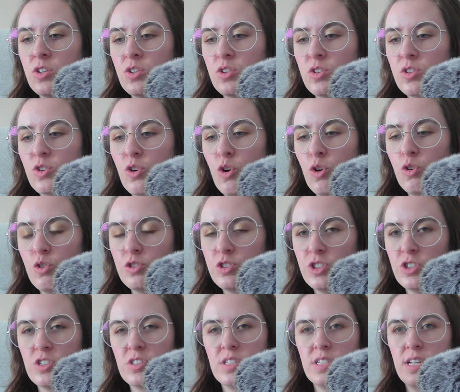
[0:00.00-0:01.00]

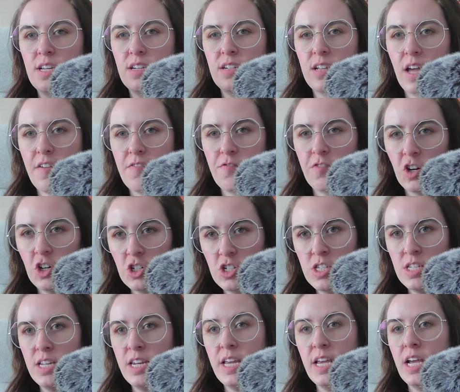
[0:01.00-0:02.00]
cultures and
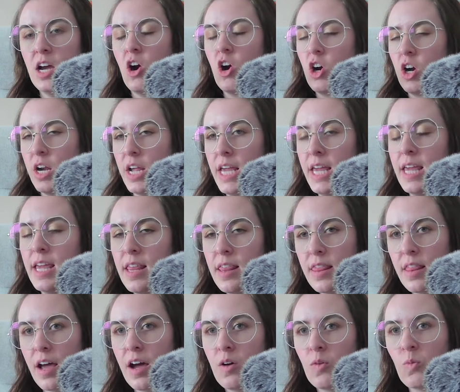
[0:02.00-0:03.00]
diversity are
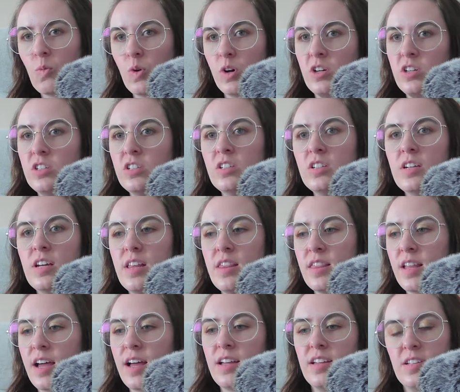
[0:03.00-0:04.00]
in that world,
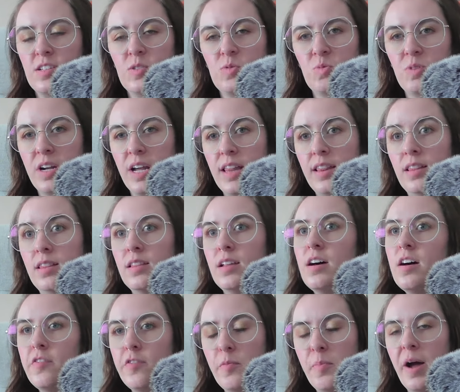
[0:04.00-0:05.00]
and that is what I
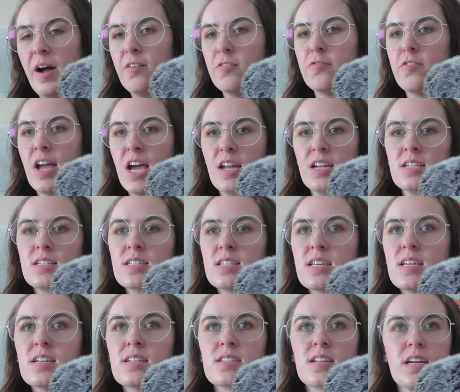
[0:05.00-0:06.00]
love about
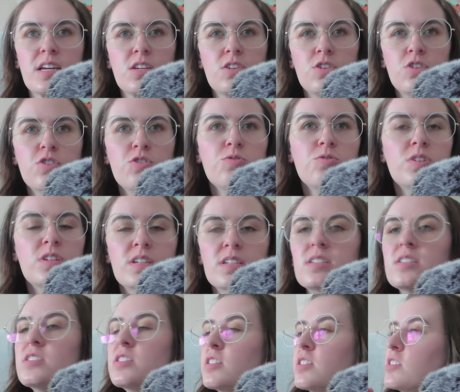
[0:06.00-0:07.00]
fantasy, is like you
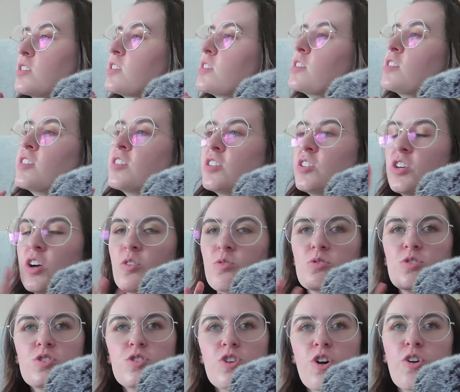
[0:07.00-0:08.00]
can just go
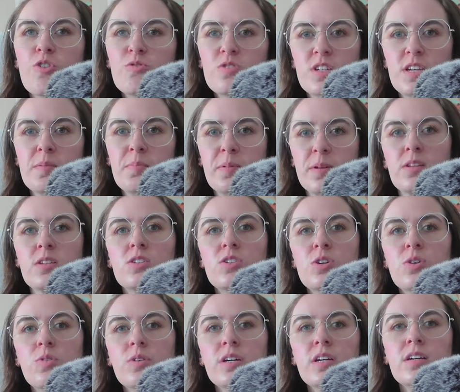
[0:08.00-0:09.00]
so deep
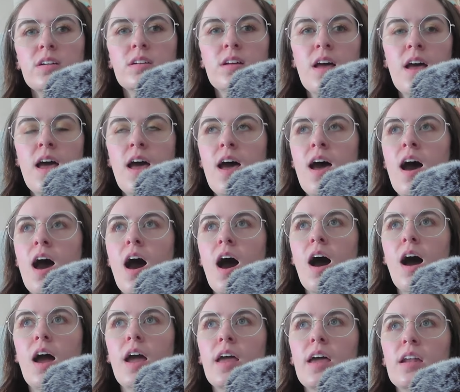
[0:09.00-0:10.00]
into it.
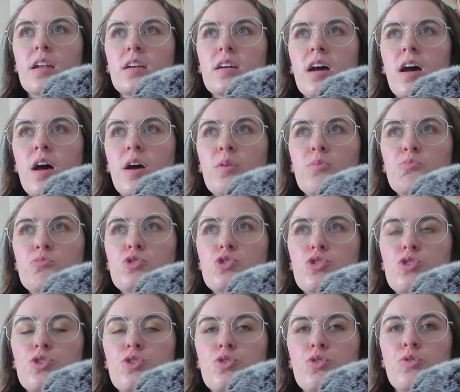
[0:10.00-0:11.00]
I had come
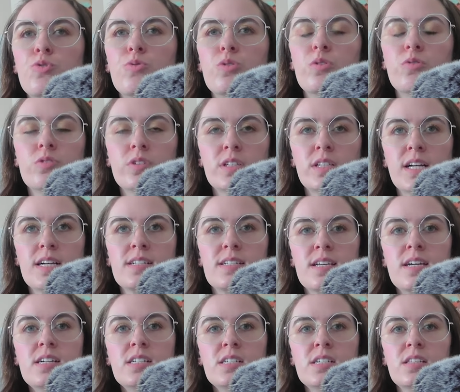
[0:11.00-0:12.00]
to the
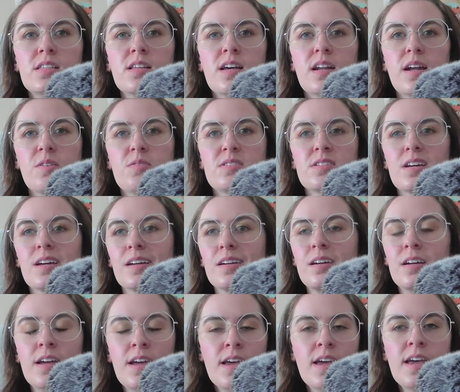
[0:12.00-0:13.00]
realization that I was like,
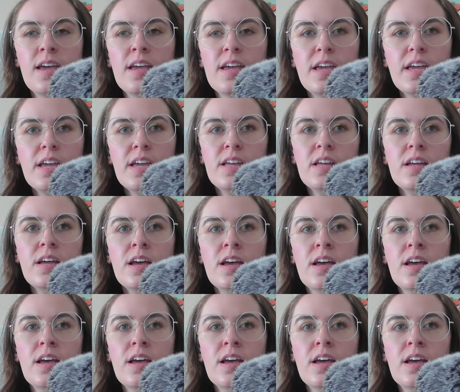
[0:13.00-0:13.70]
he